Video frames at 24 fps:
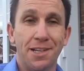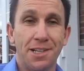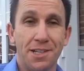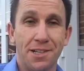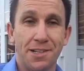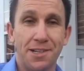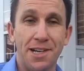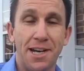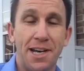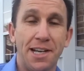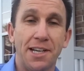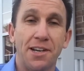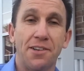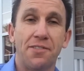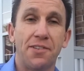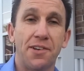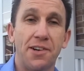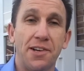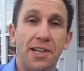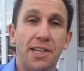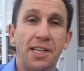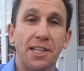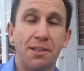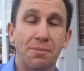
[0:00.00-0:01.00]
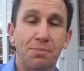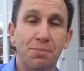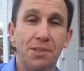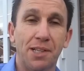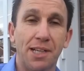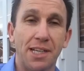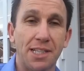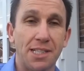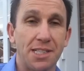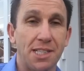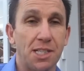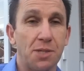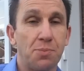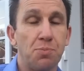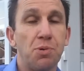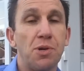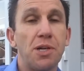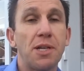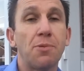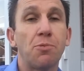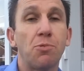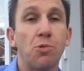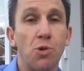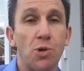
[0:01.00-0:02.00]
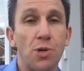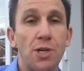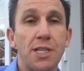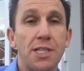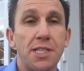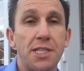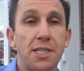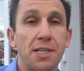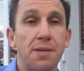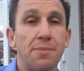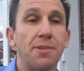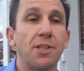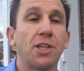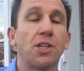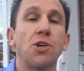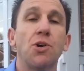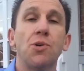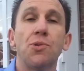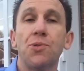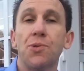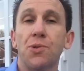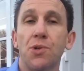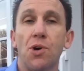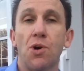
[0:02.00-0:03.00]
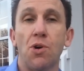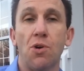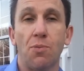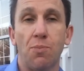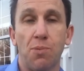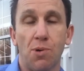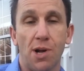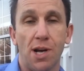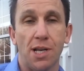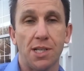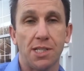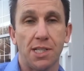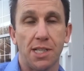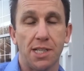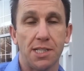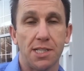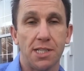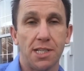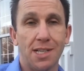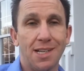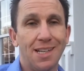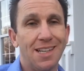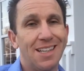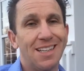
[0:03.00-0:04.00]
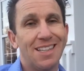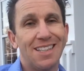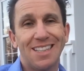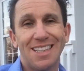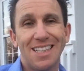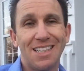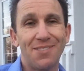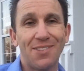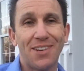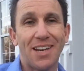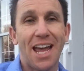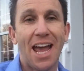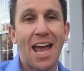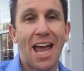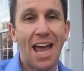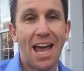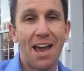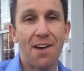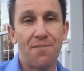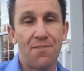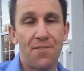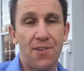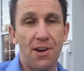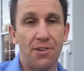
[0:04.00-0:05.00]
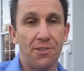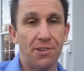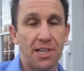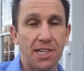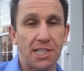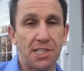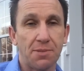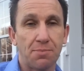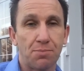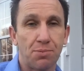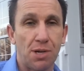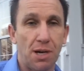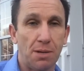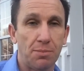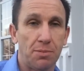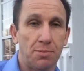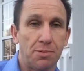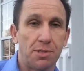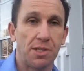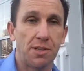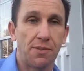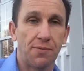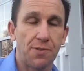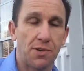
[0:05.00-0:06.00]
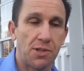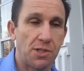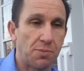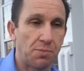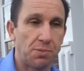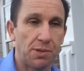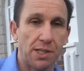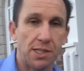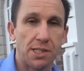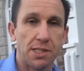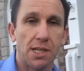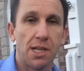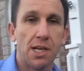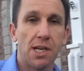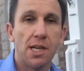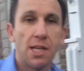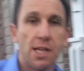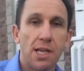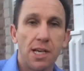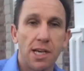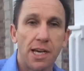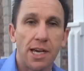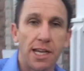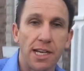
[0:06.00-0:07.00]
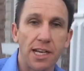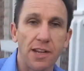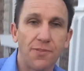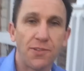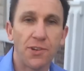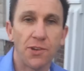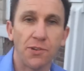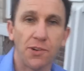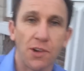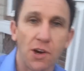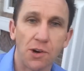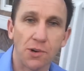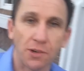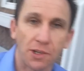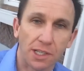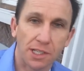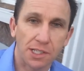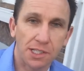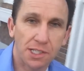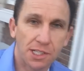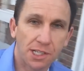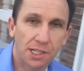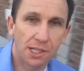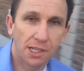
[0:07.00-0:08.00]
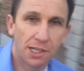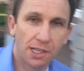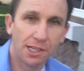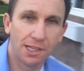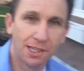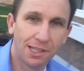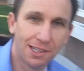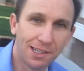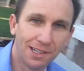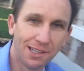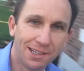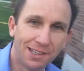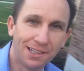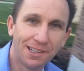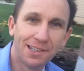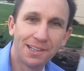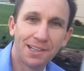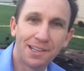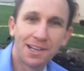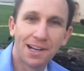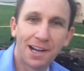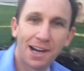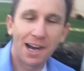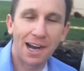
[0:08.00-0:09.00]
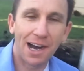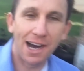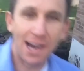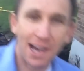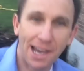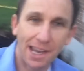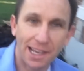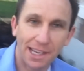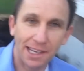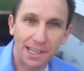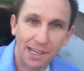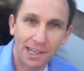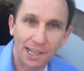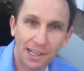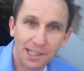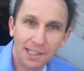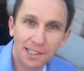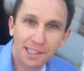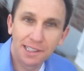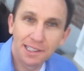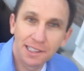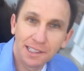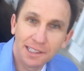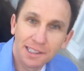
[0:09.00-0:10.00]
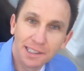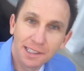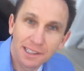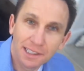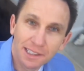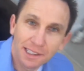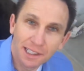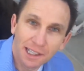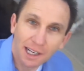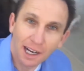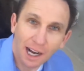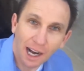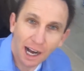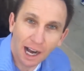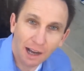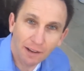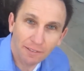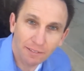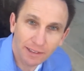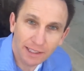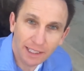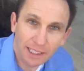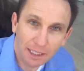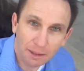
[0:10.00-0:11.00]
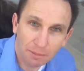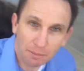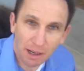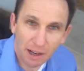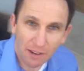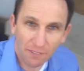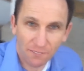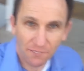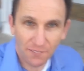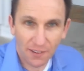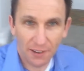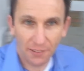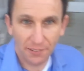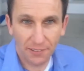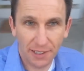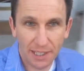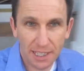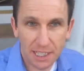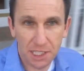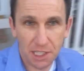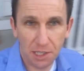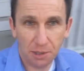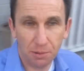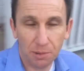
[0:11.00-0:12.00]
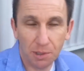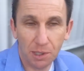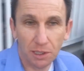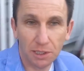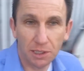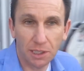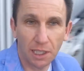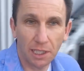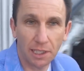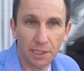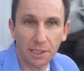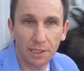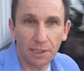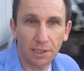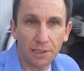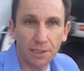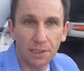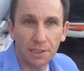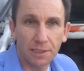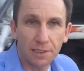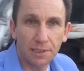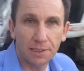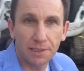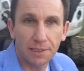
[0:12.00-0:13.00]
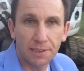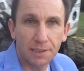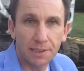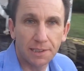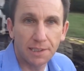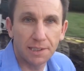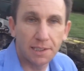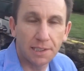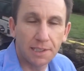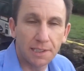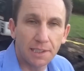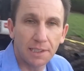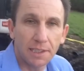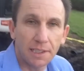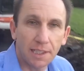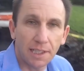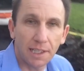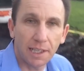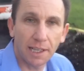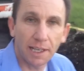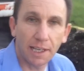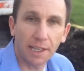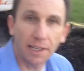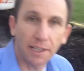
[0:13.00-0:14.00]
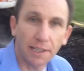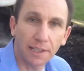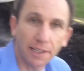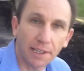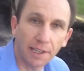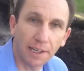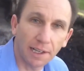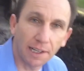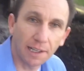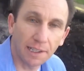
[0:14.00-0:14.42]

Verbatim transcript: you're not in a very good place. It's pretty worrisome to go through the whole process to even have foundation problems in the first place. And if you noticed, I'm getting my foundation work done here. And